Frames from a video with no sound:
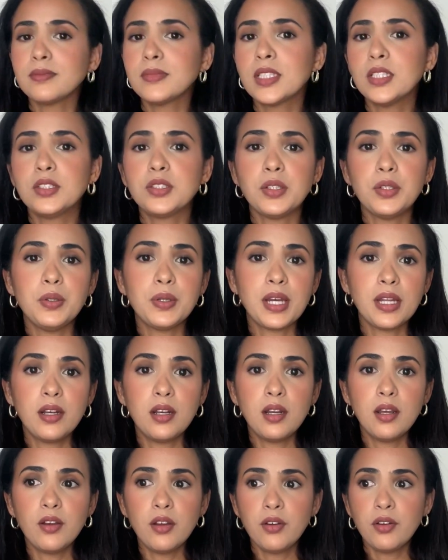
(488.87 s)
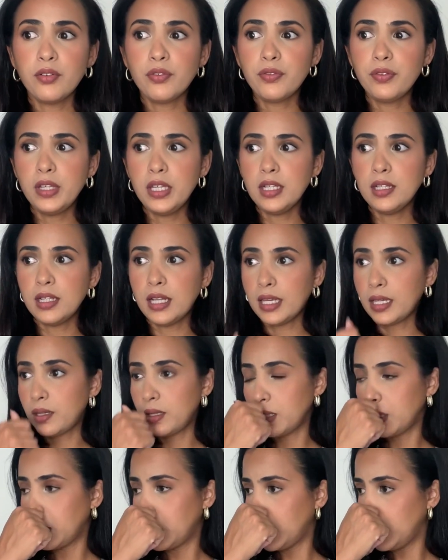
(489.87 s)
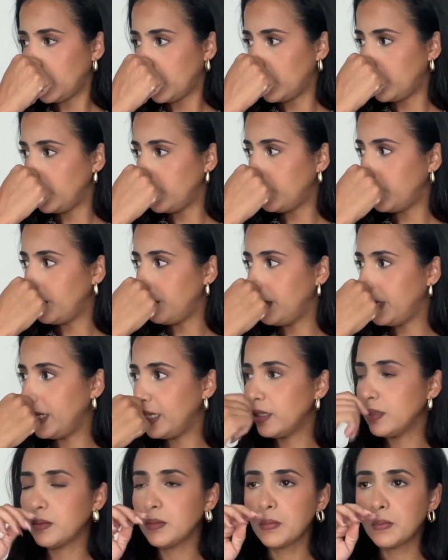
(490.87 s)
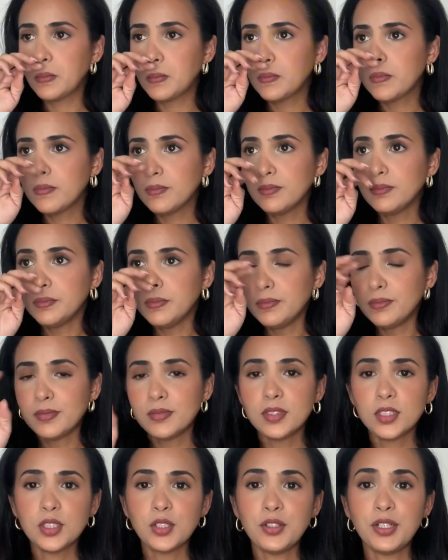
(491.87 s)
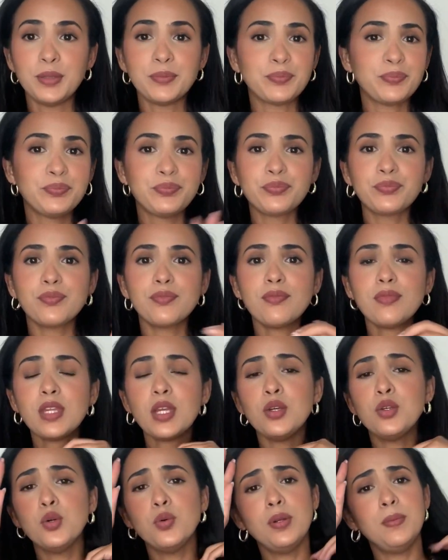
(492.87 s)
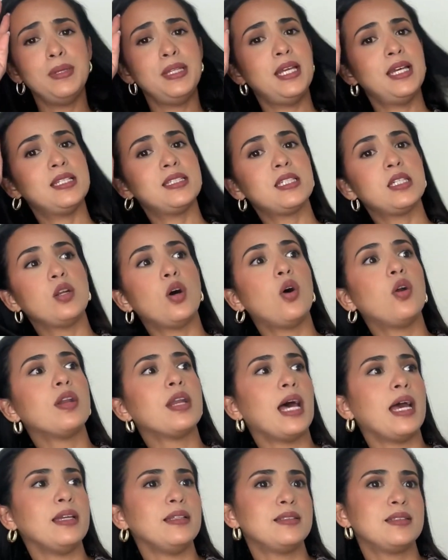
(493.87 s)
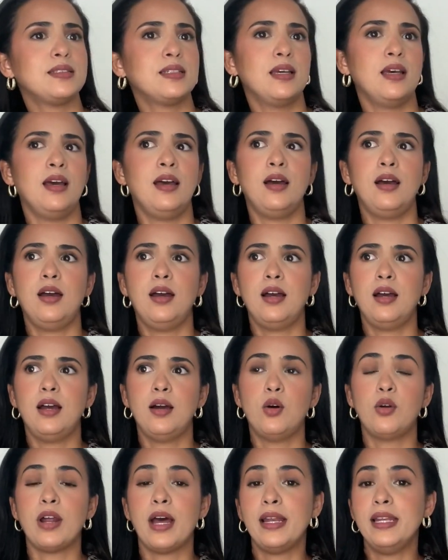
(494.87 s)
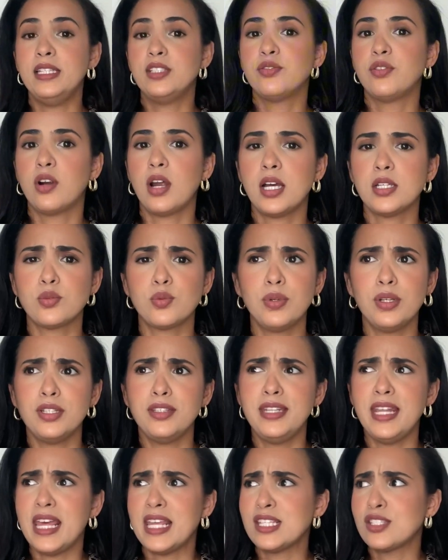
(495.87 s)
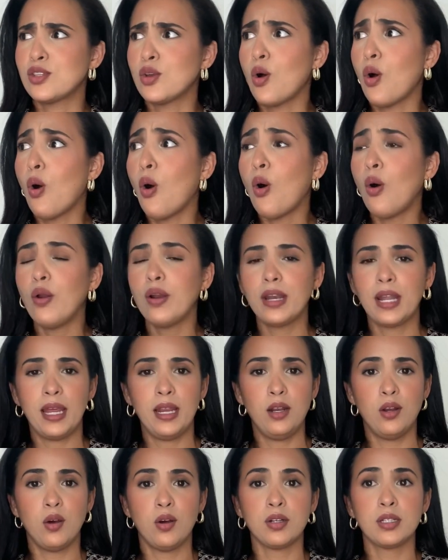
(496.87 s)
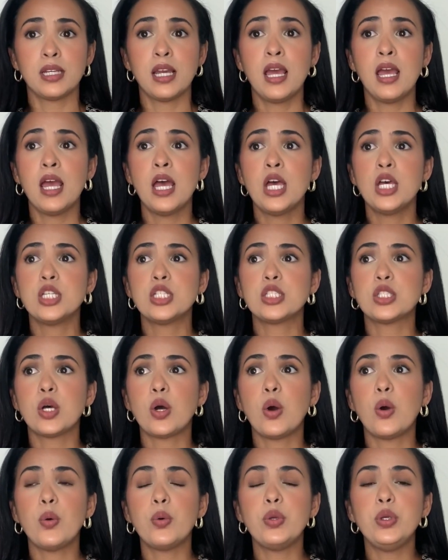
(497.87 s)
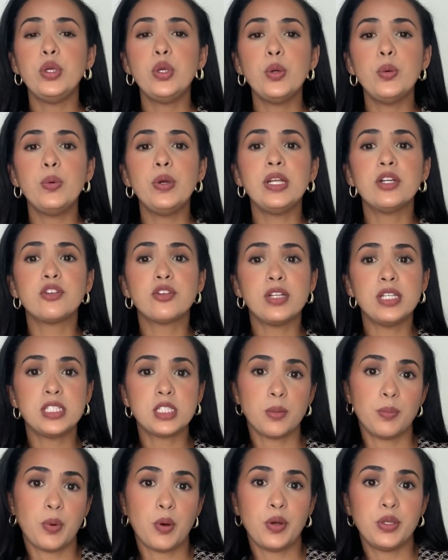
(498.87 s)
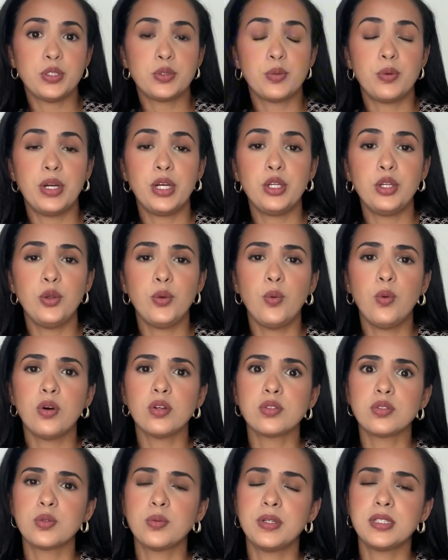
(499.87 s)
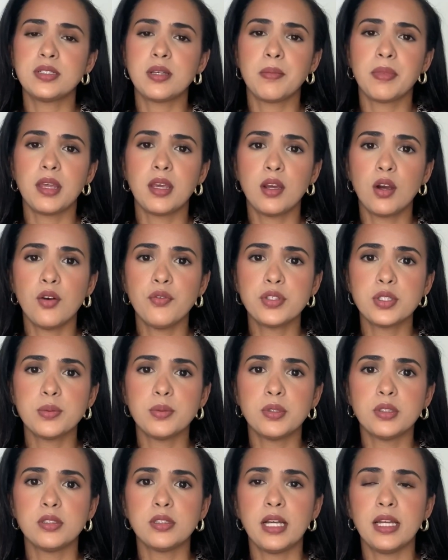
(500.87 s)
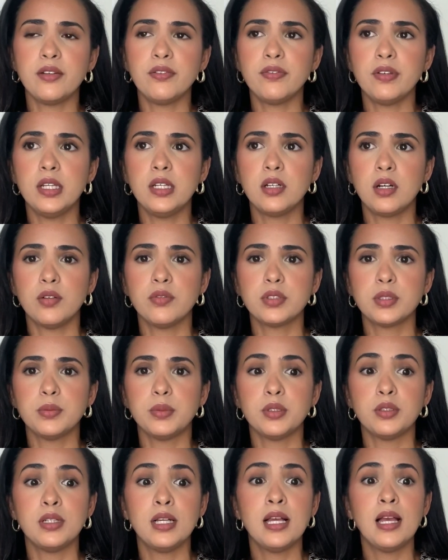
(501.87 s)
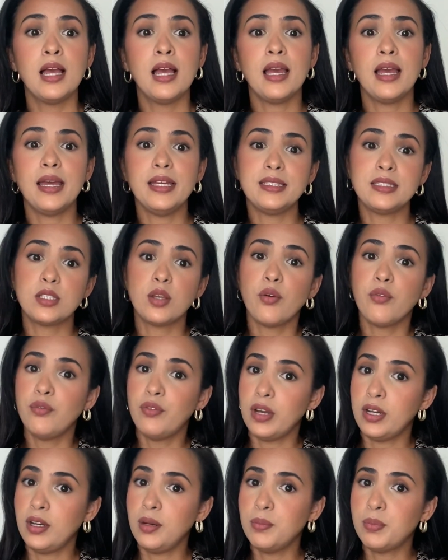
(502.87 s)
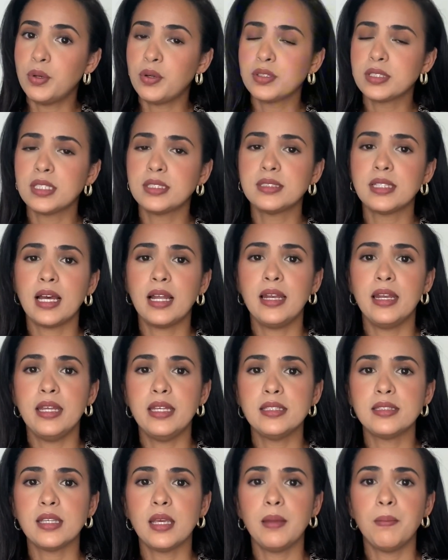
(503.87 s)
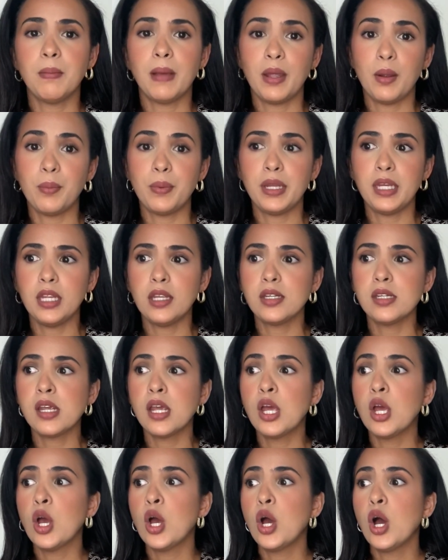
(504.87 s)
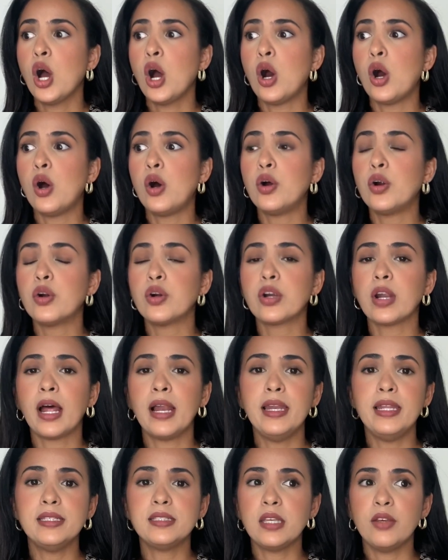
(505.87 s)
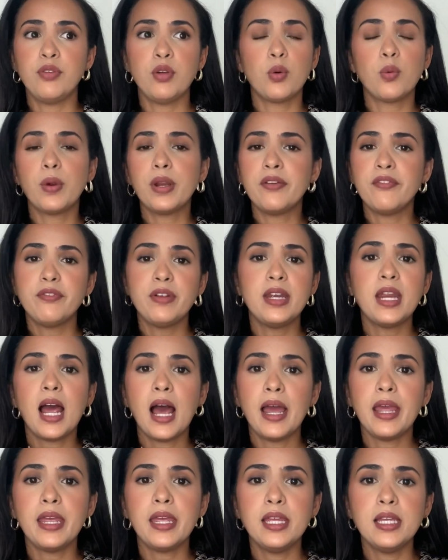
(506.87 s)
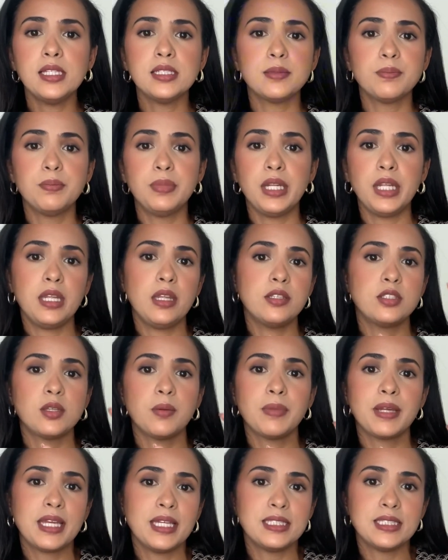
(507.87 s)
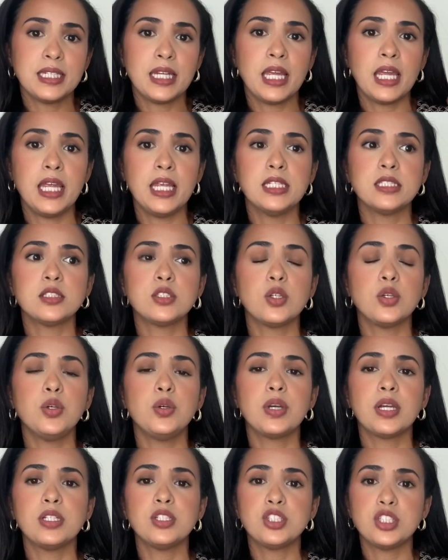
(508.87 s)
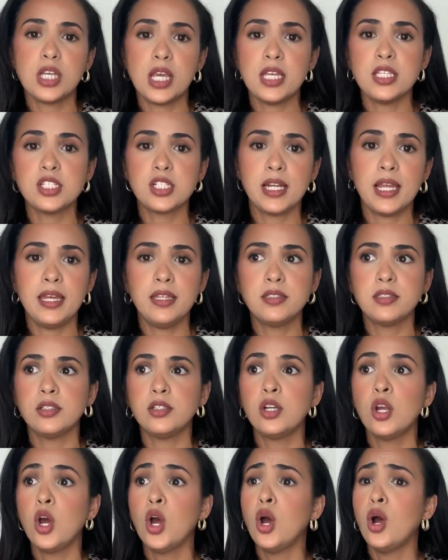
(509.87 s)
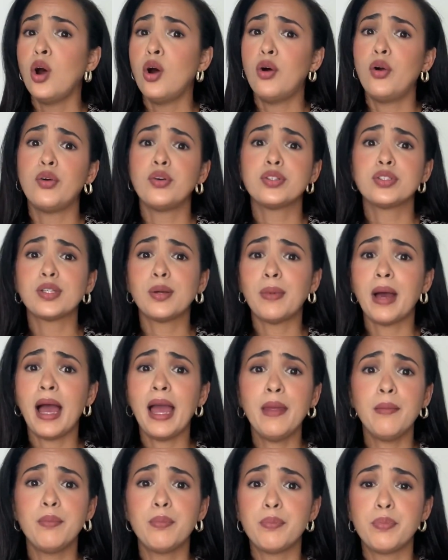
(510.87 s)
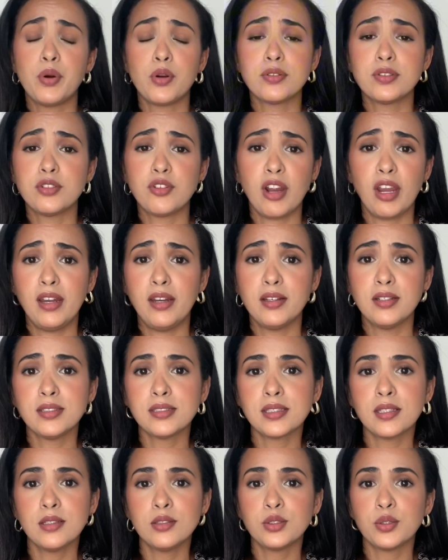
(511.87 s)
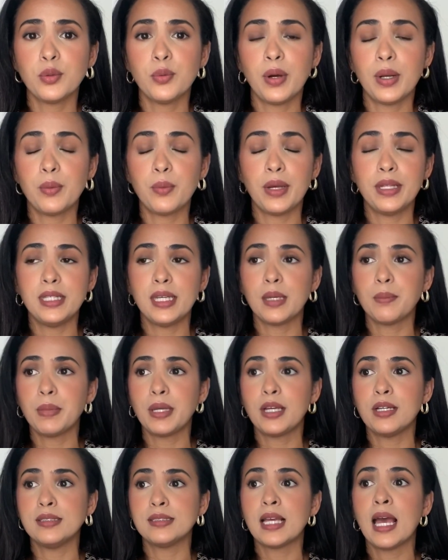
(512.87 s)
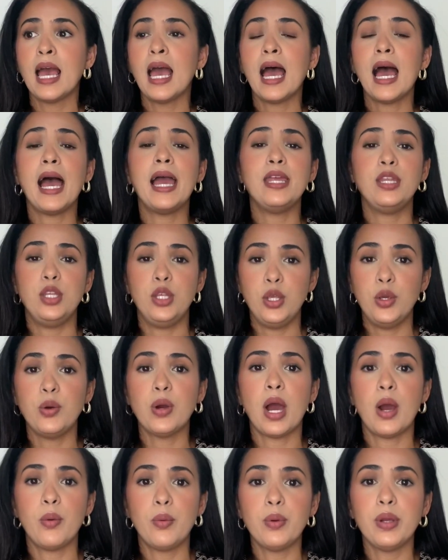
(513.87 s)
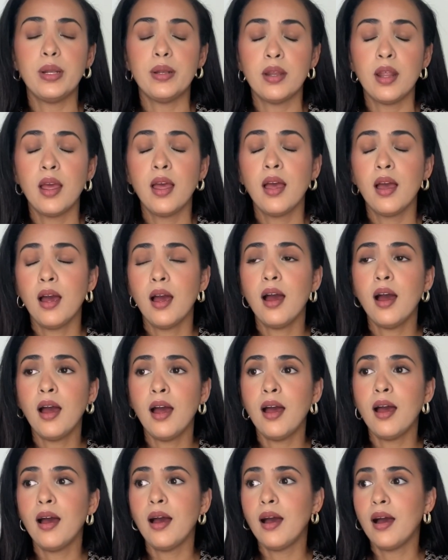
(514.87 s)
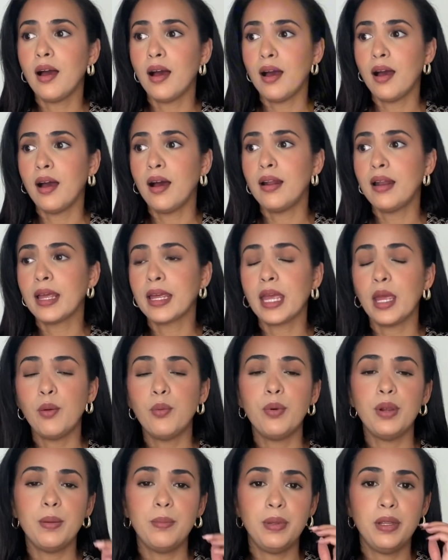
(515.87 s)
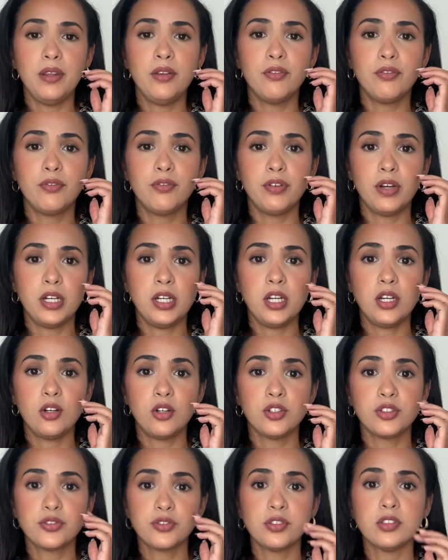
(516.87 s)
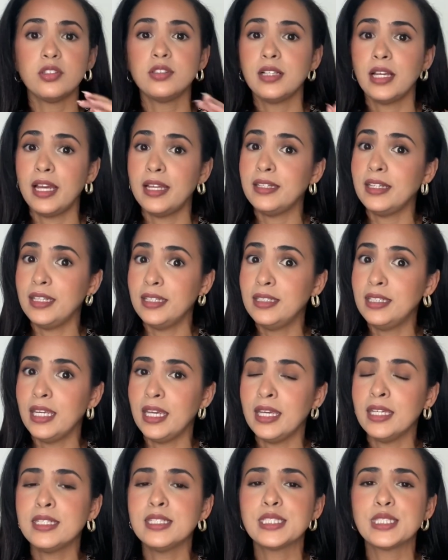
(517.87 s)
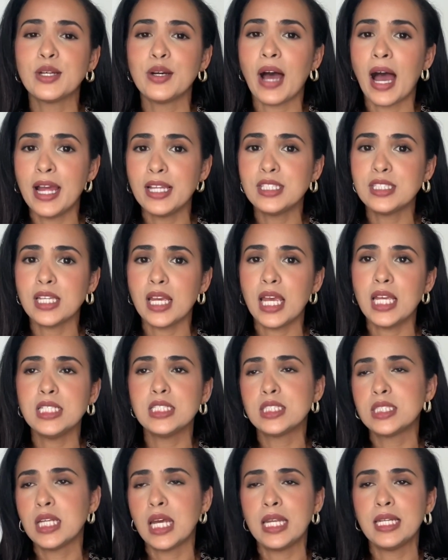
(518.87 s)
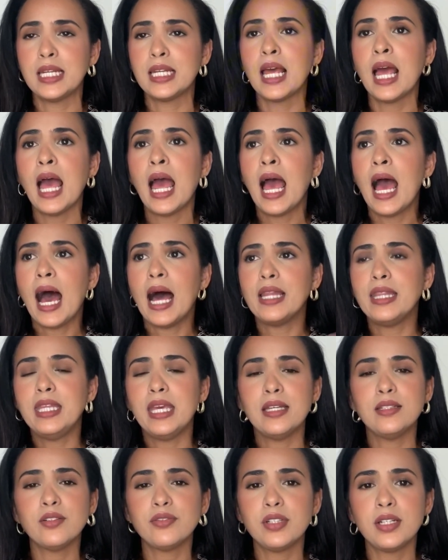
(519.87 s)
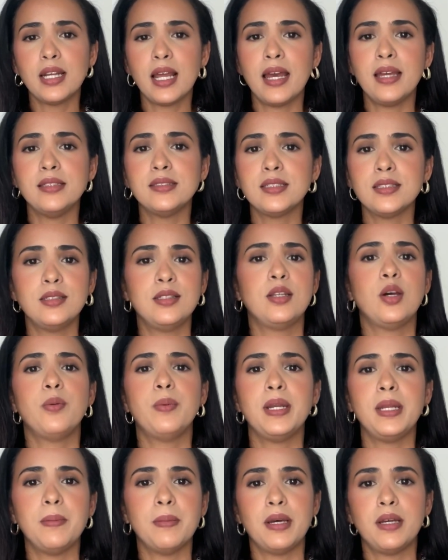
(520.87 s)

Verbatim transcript: so you can feel like, you know, you will be, sorry, you will be dancing all night, or at least for us, we dance all night long. So you will reach a point where you want to wear something comfortable and feel comfortable. It's very important, at least in my opinion. Or at least if you're wearing very high heels, bring some kitten heels so you can change later, or some, I brought trainers to one wedding because I knew I will like it will be very hurtful, and it did. So I changed, and at the end of the night, nobody,